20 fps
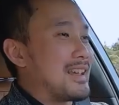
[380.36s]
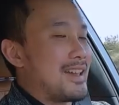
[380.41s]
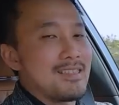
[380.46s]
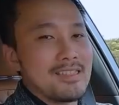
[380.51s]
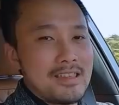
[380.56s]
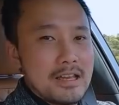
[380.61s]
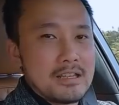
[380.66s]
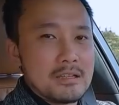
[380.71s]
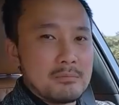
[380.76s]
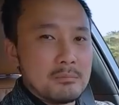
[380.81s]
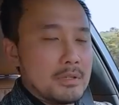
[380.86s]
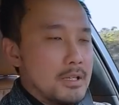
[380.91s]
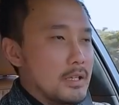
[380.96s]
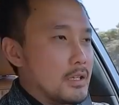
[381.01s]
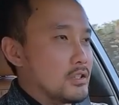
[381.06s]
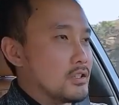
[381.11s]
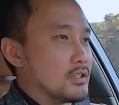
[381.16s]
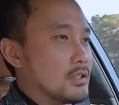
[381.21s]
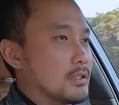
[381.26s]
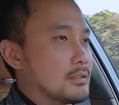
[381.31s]
get that in
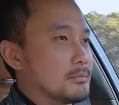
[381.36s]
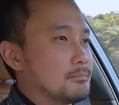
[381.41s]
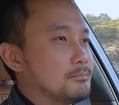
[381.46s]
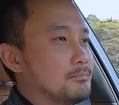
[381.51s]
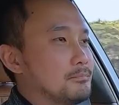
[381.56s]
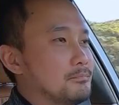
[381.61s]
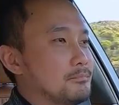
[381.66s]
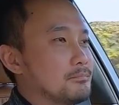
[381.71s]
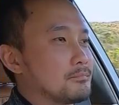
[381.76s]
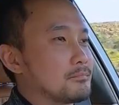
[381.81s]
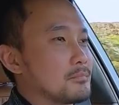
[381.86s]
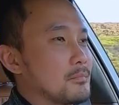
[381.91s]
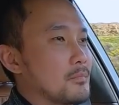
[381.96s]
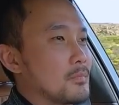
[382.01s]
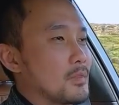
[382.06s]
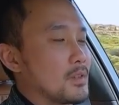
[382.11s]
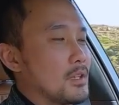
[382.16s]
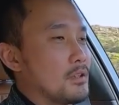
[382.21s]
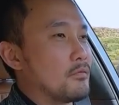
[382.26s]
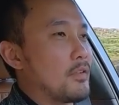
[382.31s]
Malaysia.
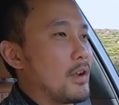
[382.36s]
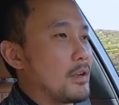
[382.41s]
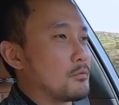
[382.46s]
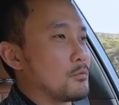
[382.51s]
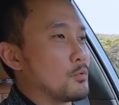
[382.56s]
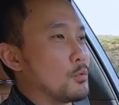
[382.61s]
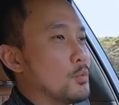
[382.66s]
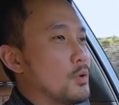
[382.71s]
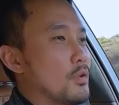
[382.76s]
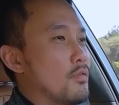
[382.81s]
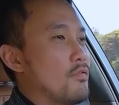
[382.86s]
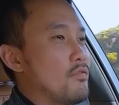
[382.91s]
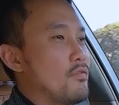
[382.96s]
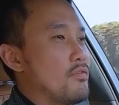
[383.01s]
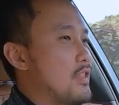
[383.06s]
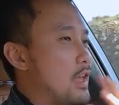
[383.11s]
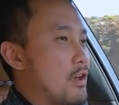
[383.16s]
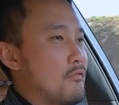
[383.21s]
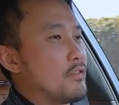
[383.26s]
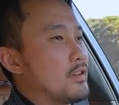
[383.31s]
In fact, we will
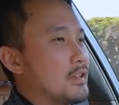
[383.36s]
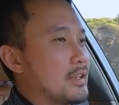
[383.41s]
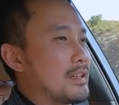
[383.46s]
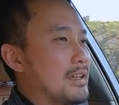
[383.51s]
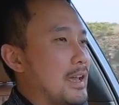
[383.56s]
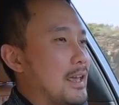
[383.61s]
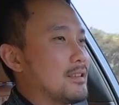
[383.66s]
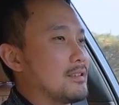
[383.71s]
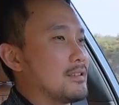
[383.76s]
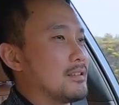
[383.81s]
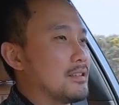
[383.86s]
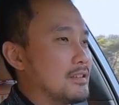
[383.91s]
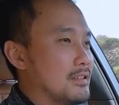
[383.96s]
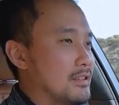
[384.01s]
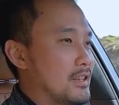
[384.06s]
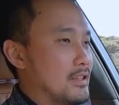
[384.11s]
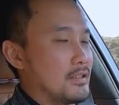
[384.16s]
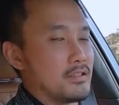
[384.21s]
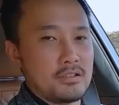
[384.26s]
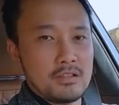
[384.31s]
never get
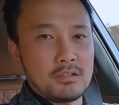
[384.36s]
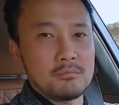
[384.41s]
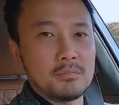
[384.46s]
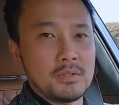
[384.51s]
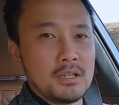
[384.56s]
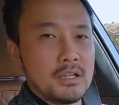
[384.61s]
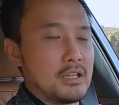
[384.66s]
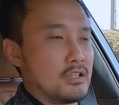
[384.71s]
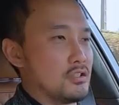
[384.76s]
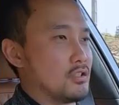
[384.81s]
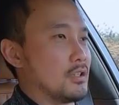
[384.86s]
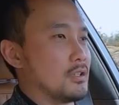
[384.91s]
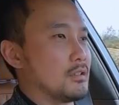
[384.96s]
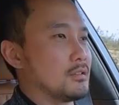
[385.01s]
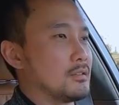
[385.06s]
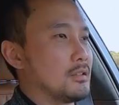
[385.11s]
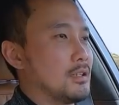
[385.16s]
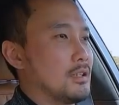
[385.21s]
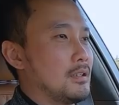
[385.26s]
this in Malaysia.